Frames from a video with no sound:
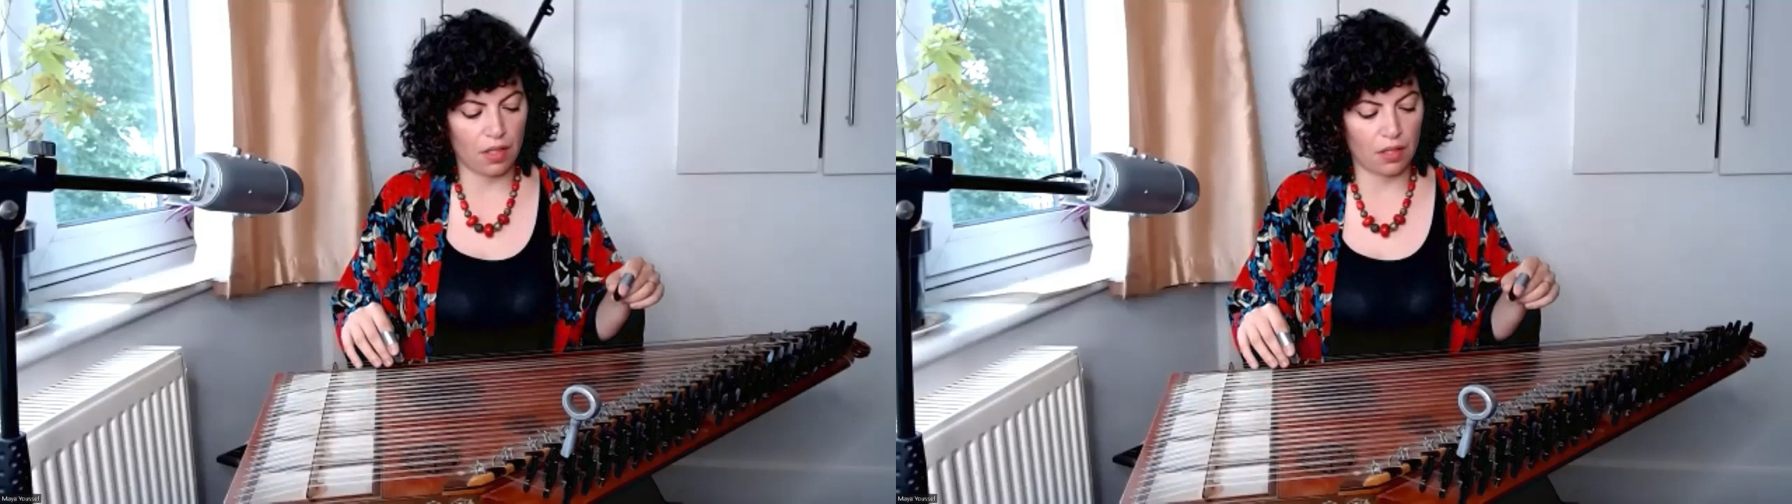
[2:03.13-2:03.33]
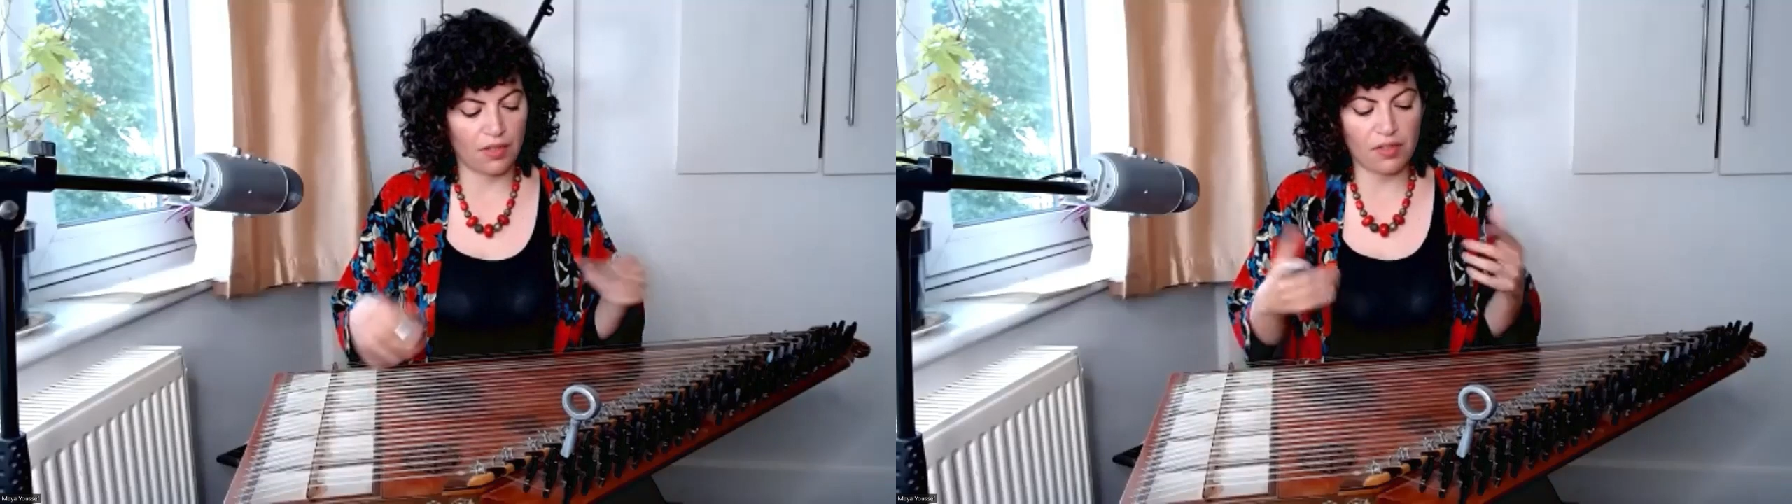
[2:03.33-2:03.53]

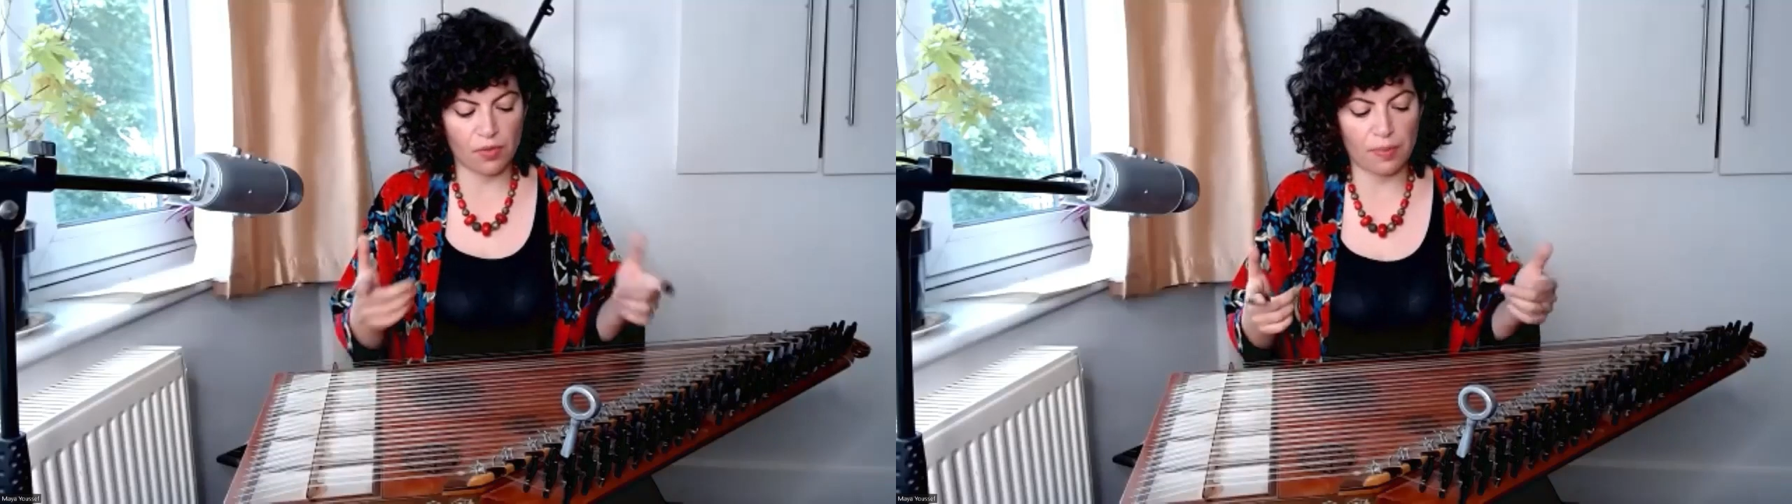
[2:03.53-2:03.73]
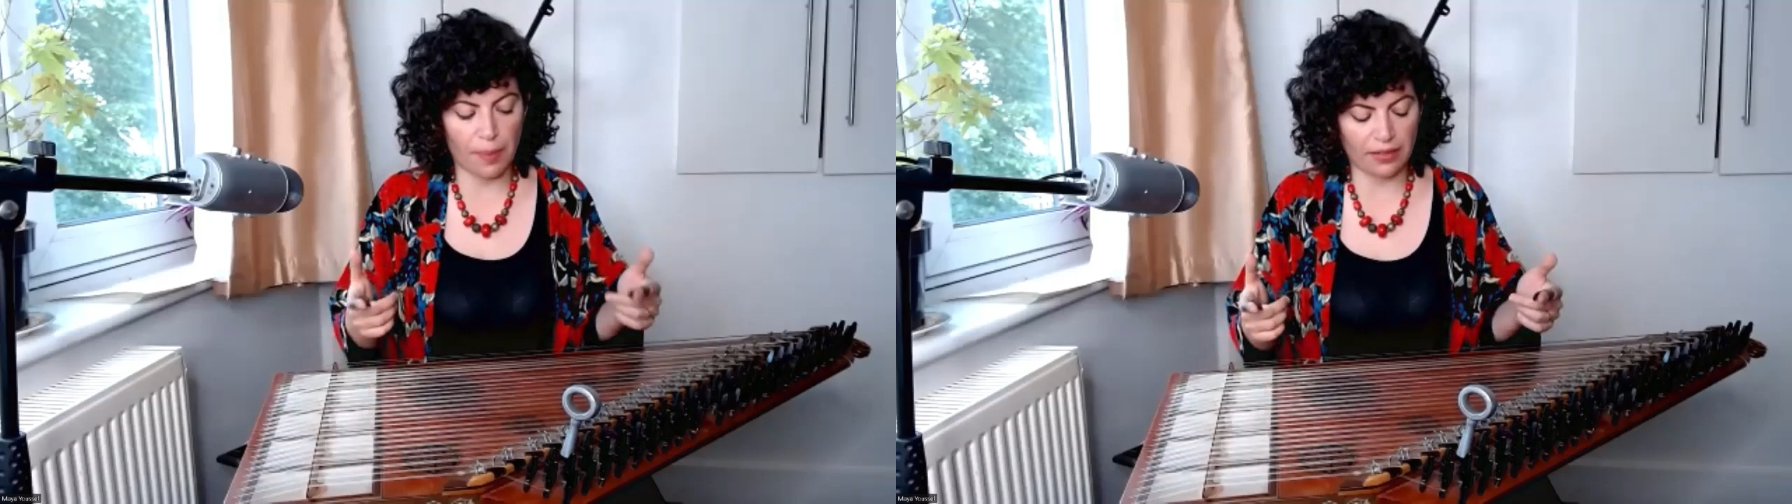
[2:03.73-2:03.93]

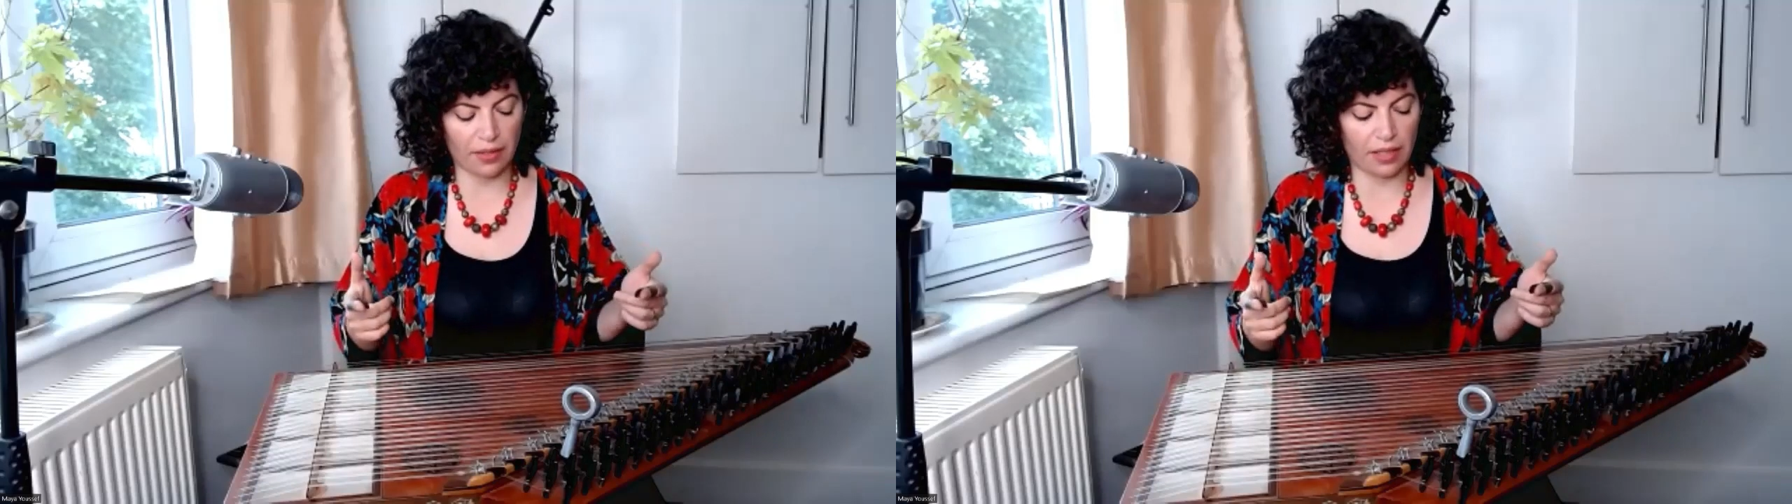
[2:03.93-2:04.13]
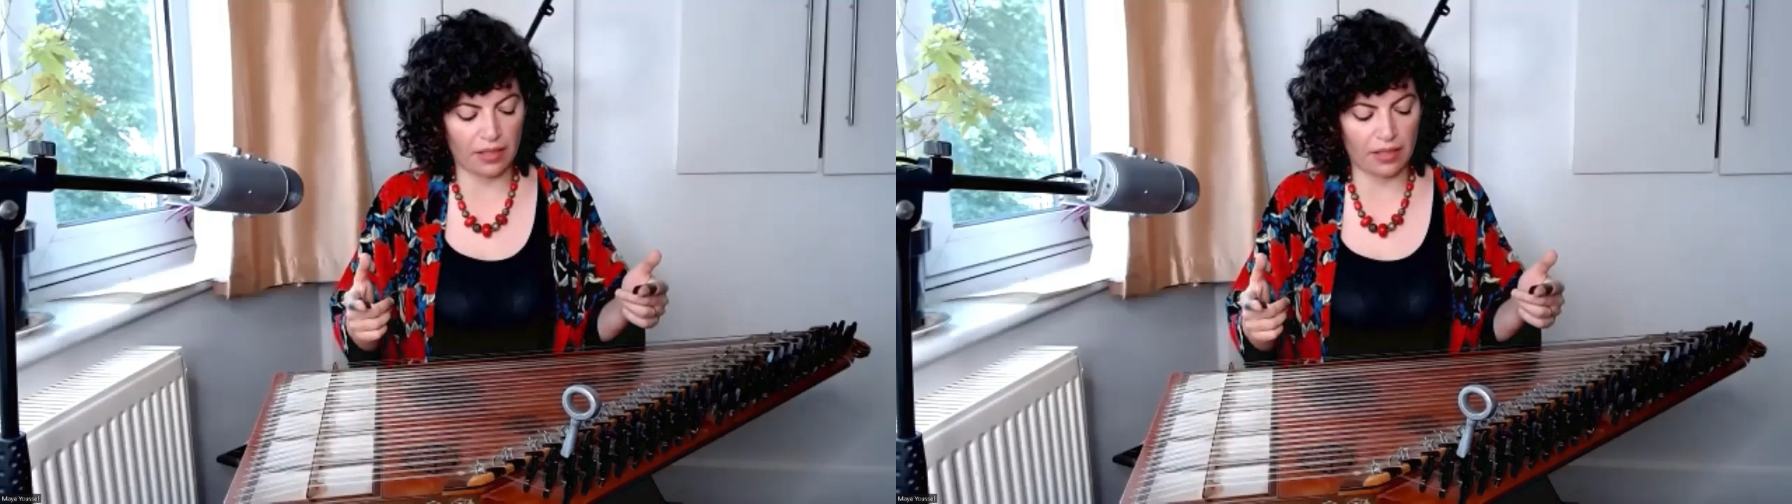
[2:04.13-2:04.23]
disrespecting the